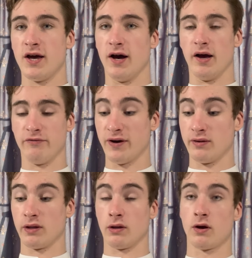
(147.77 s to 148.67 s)
If
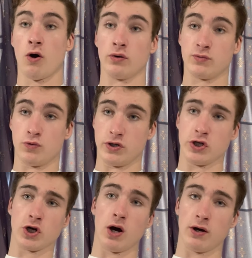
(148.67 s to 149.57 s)
anything, the current
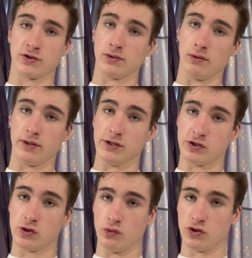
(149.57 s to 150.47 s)
British arsenal is
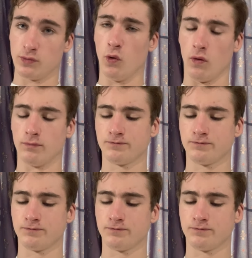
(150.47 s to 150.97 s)
too small.